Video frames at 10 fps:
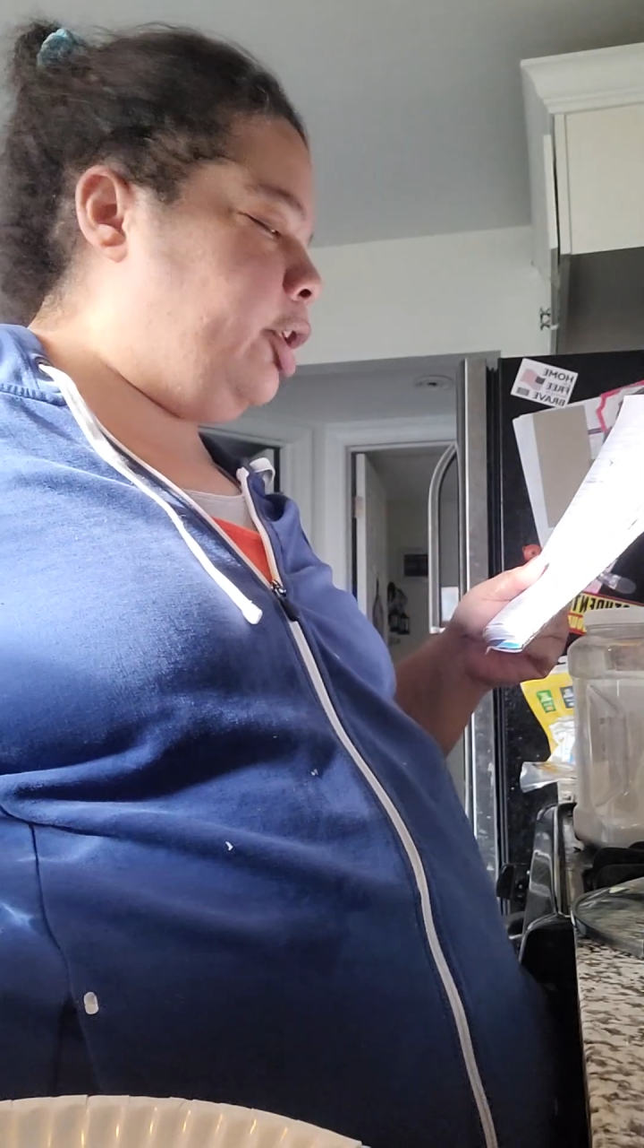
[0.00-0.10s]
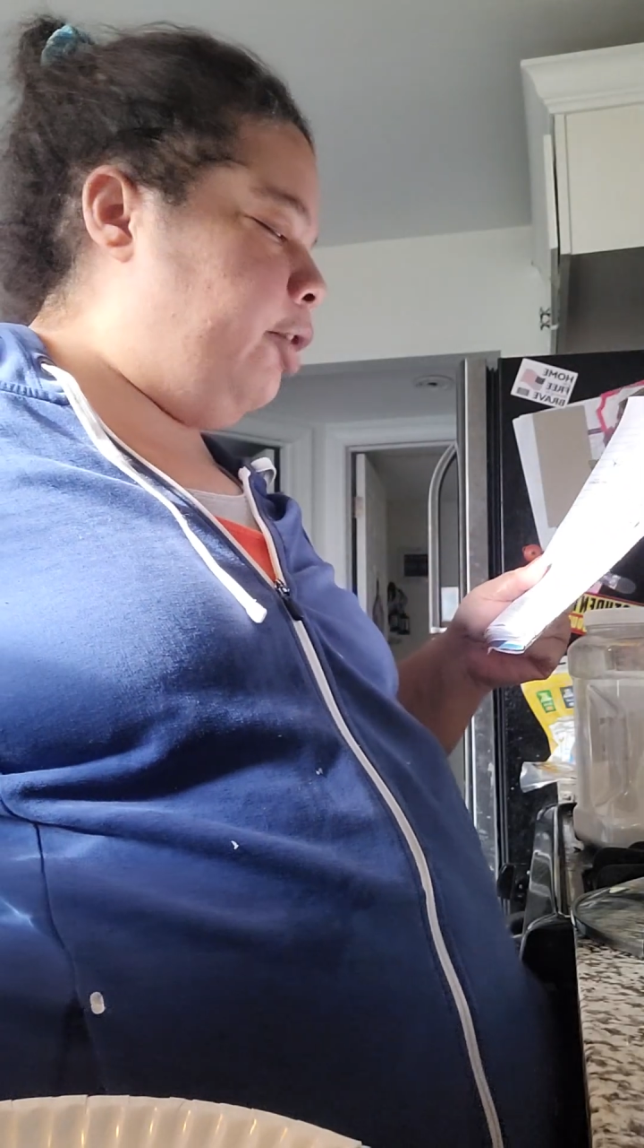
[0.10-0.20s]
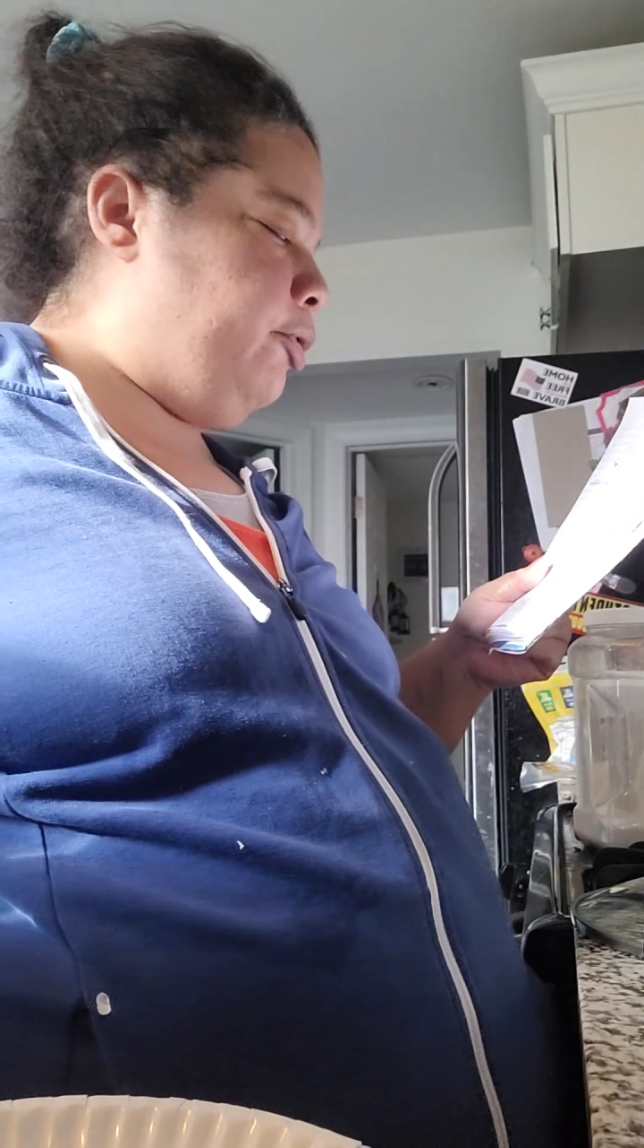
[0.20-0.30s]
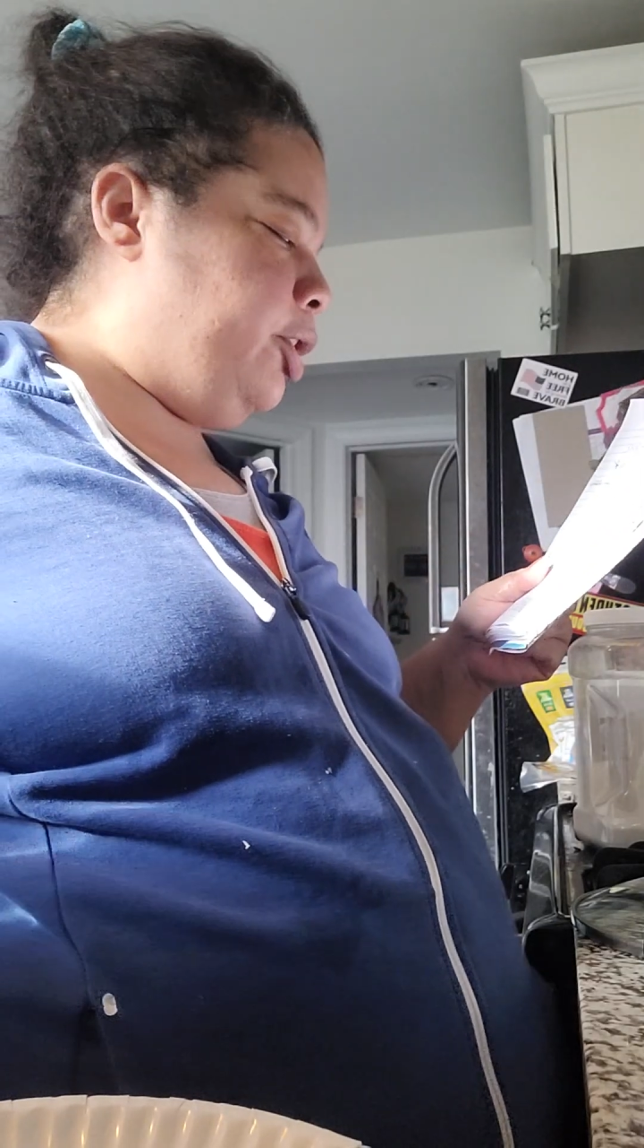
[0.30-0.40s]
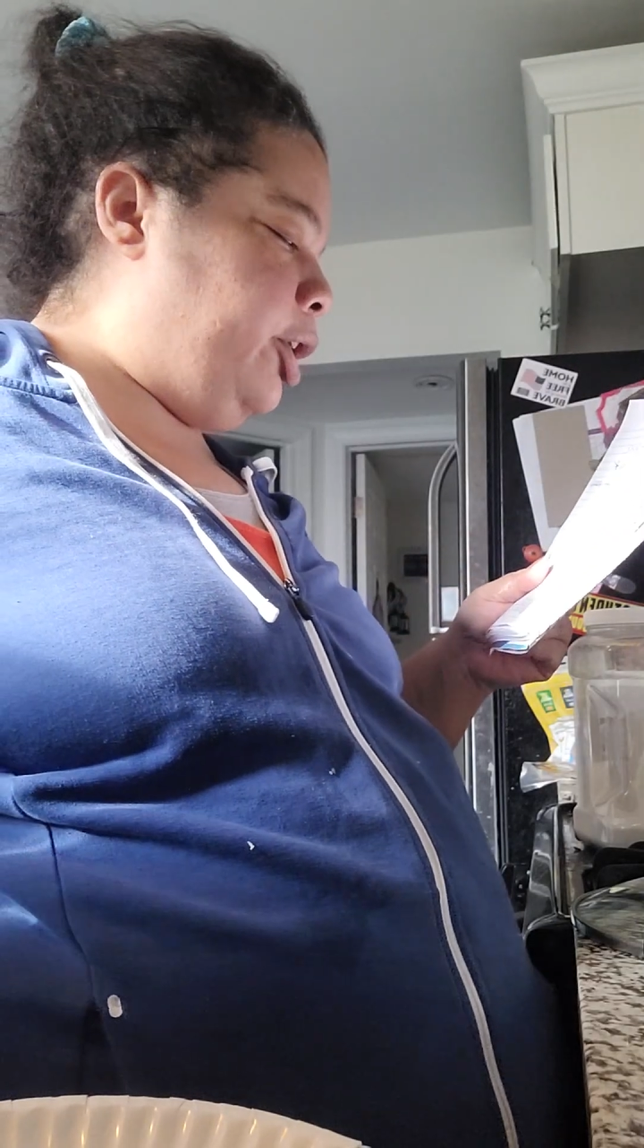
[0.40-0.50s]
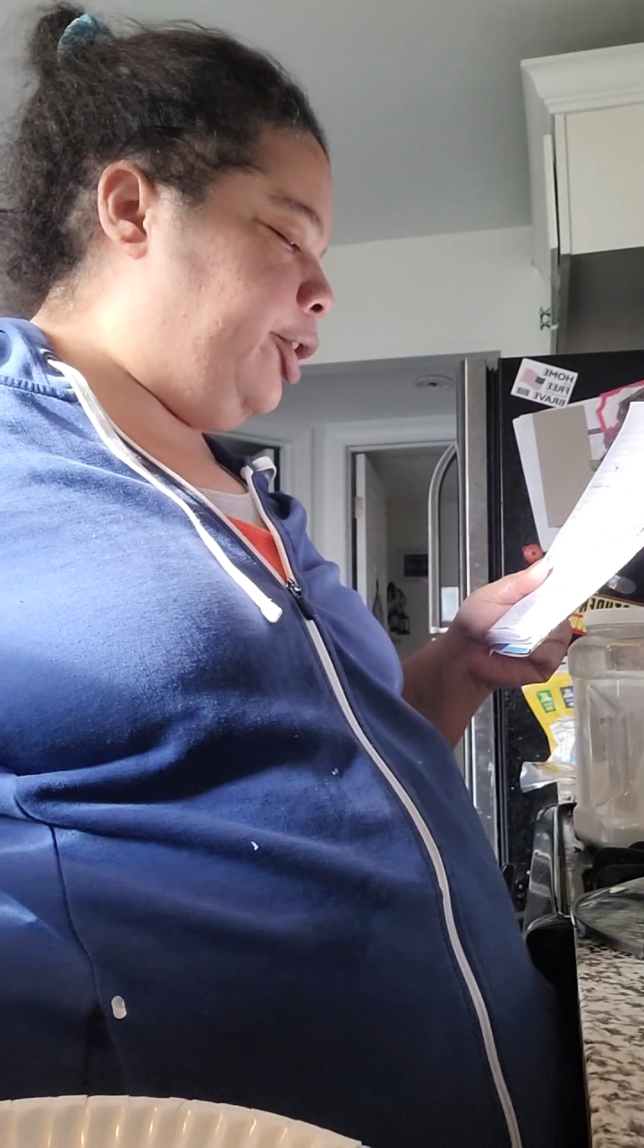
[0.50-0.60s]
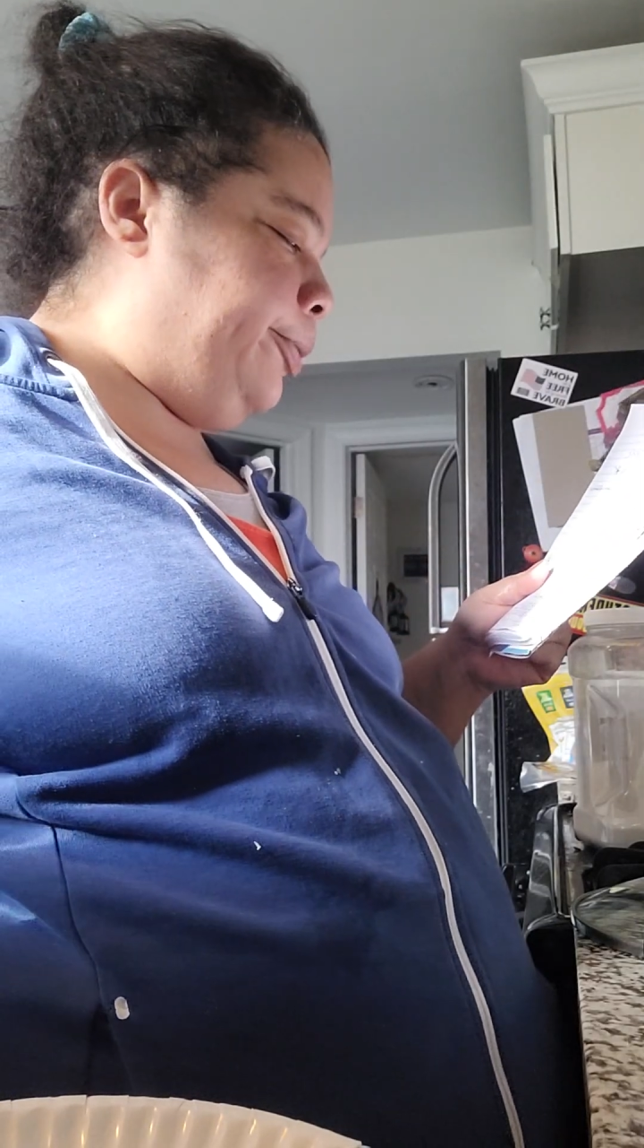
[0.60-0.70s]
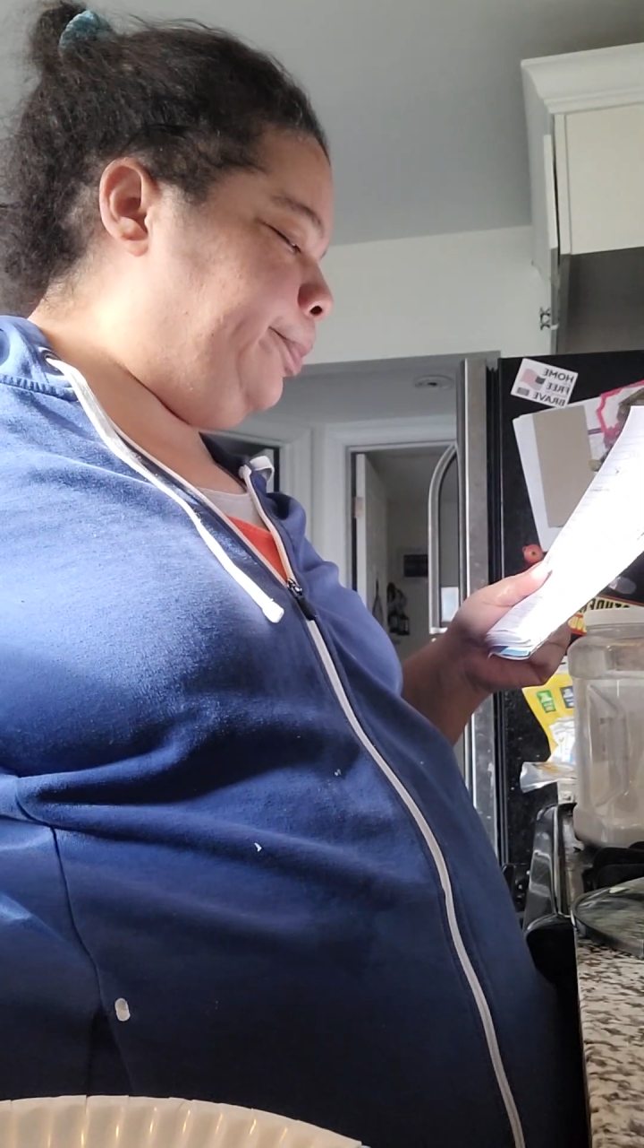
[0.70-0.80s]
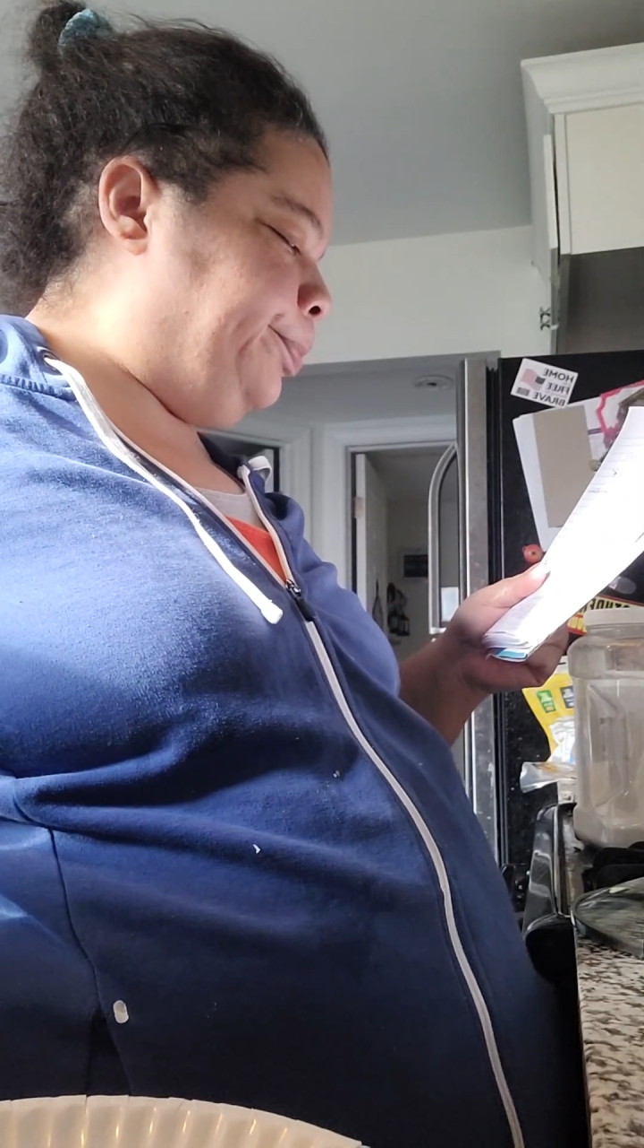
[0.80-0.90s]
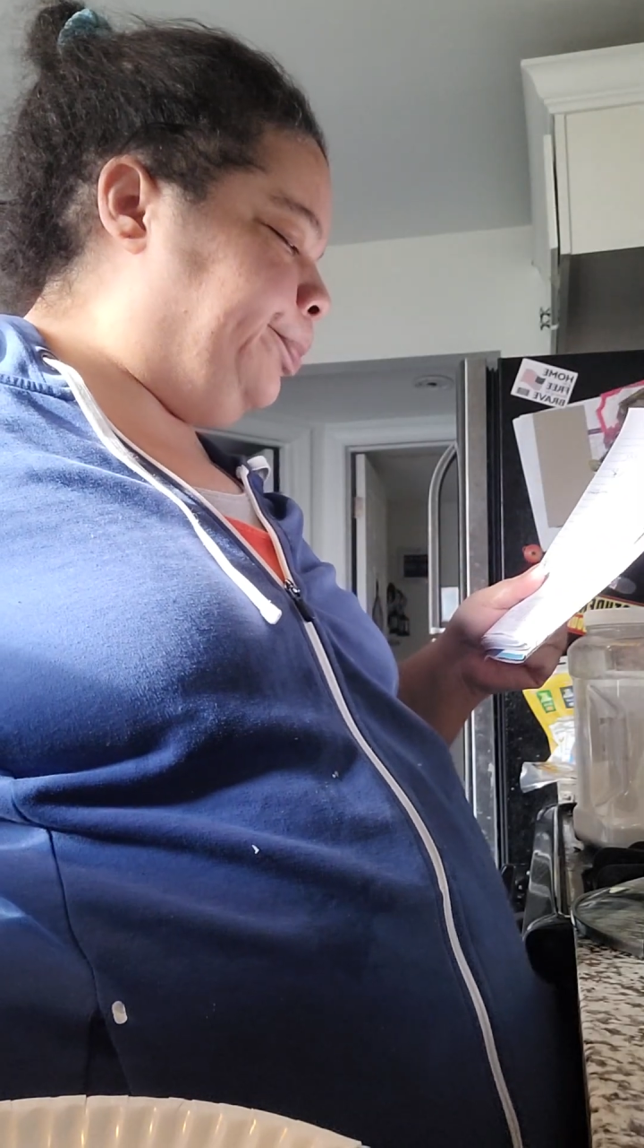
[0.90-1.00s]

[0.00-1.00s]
I would say.